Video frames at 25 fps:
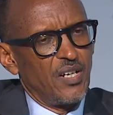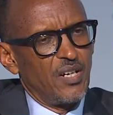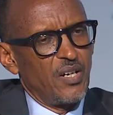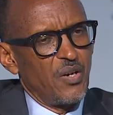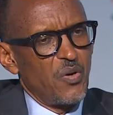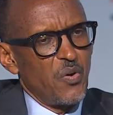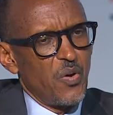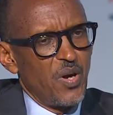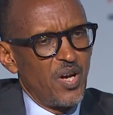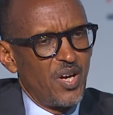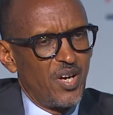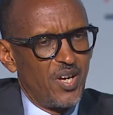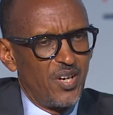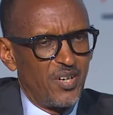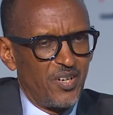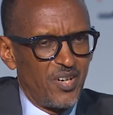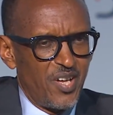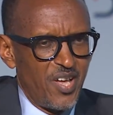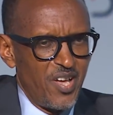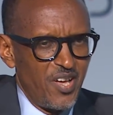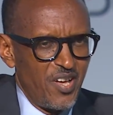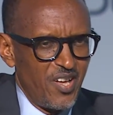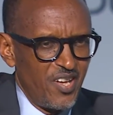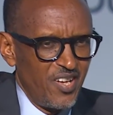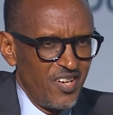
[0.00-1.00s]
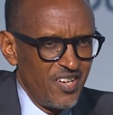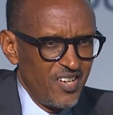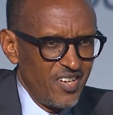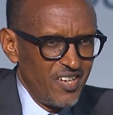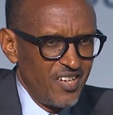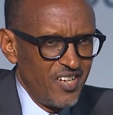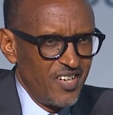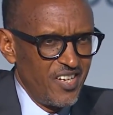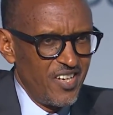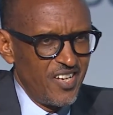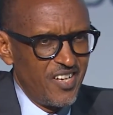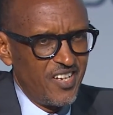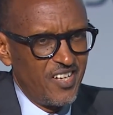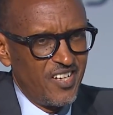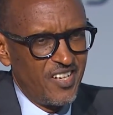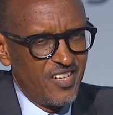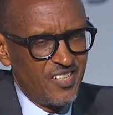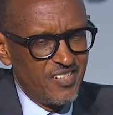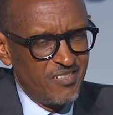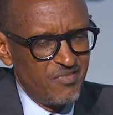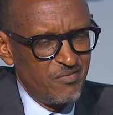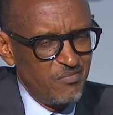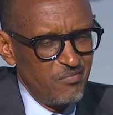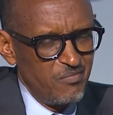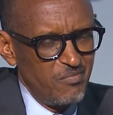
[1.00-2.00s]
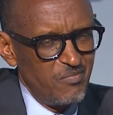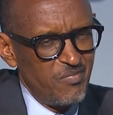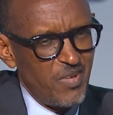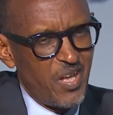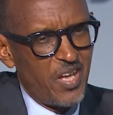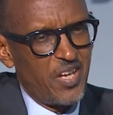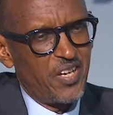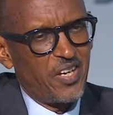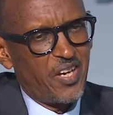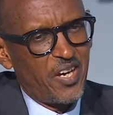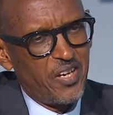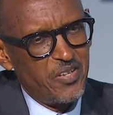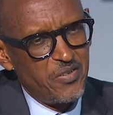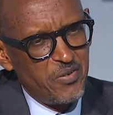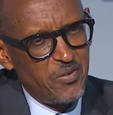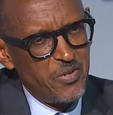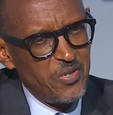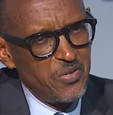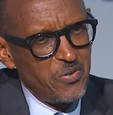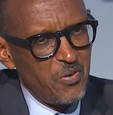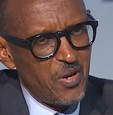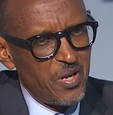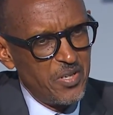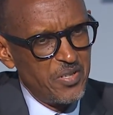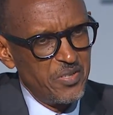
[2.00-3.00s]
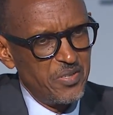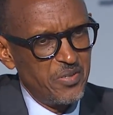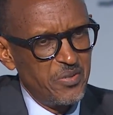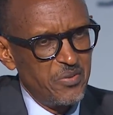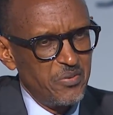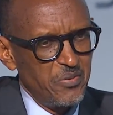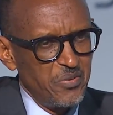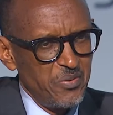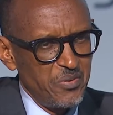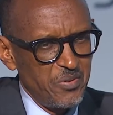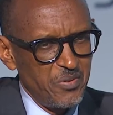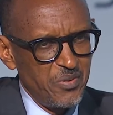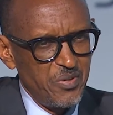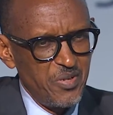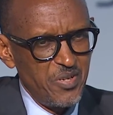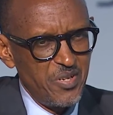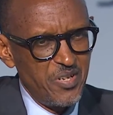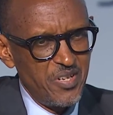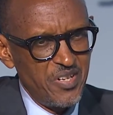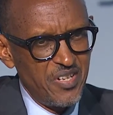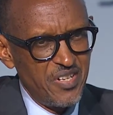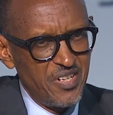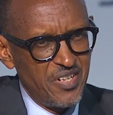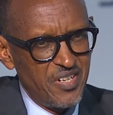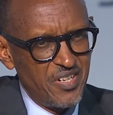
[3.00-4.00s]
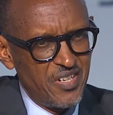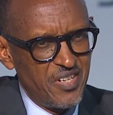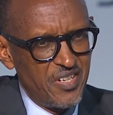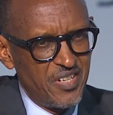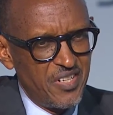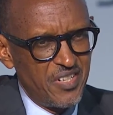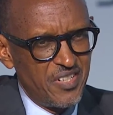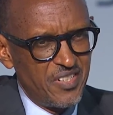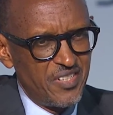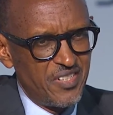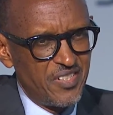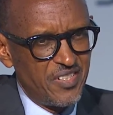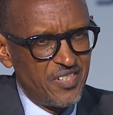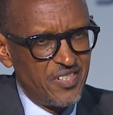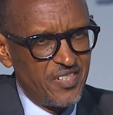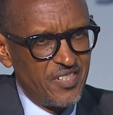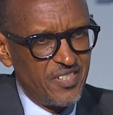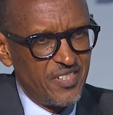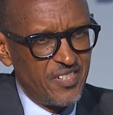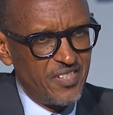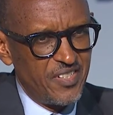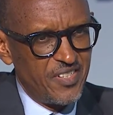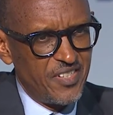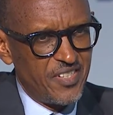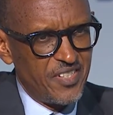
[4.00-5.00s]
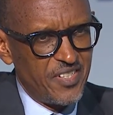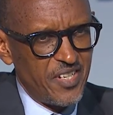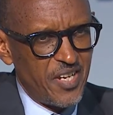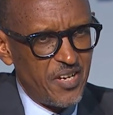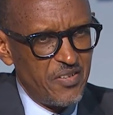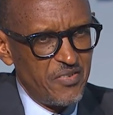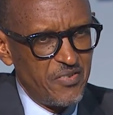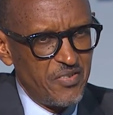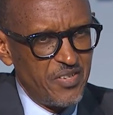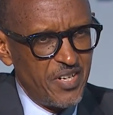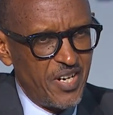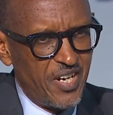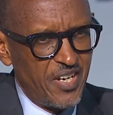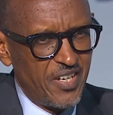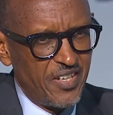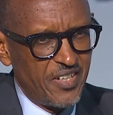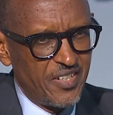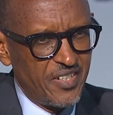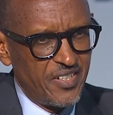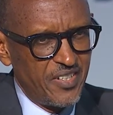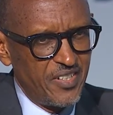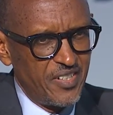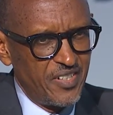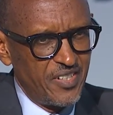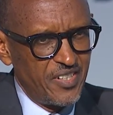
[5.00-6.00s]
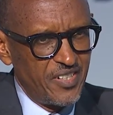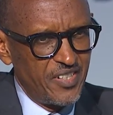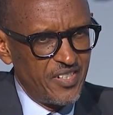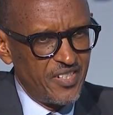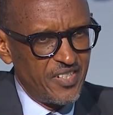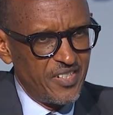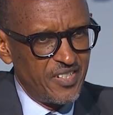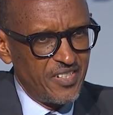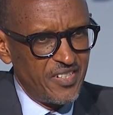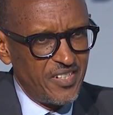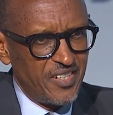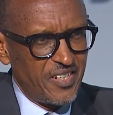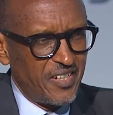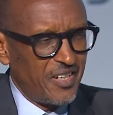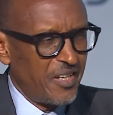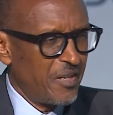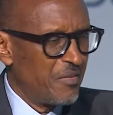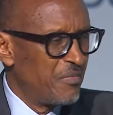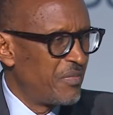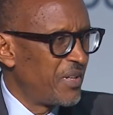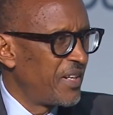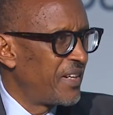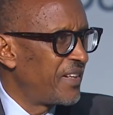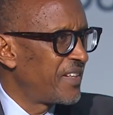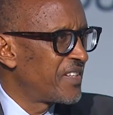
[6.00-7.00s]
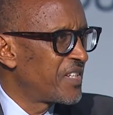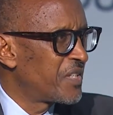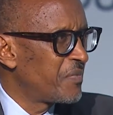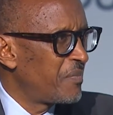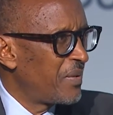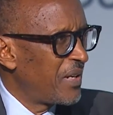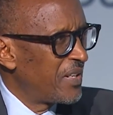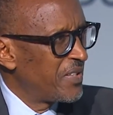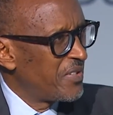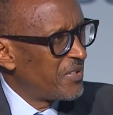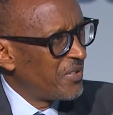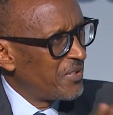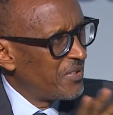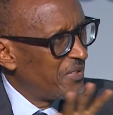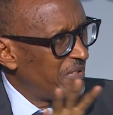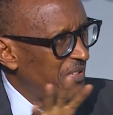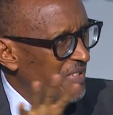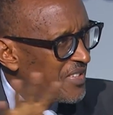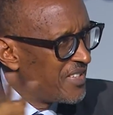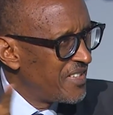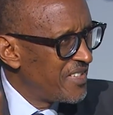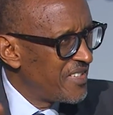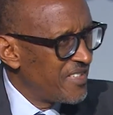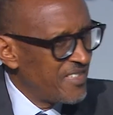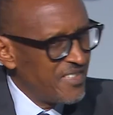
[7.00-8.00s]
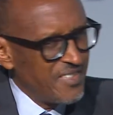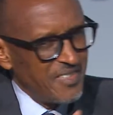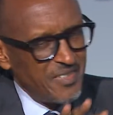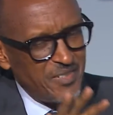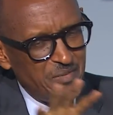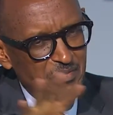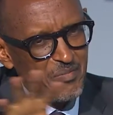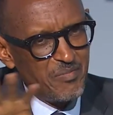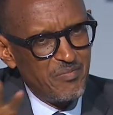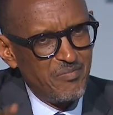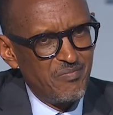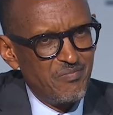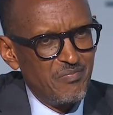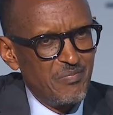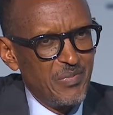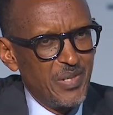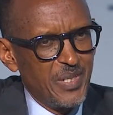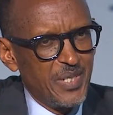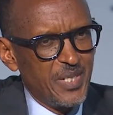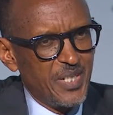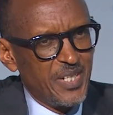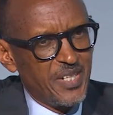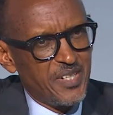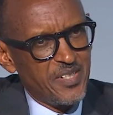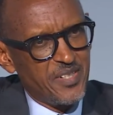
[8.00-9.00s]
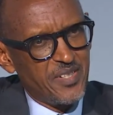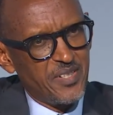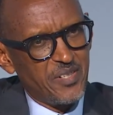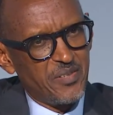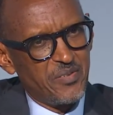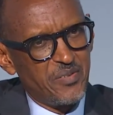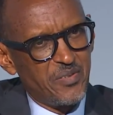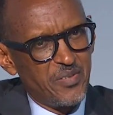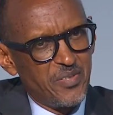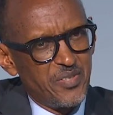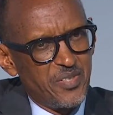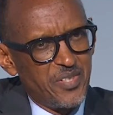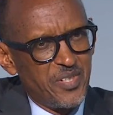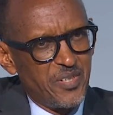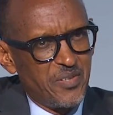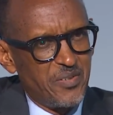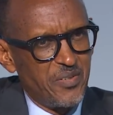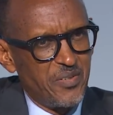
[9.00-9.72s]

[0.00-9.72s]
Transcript: Well, I don't want to sound like I'm an expert on these matters across the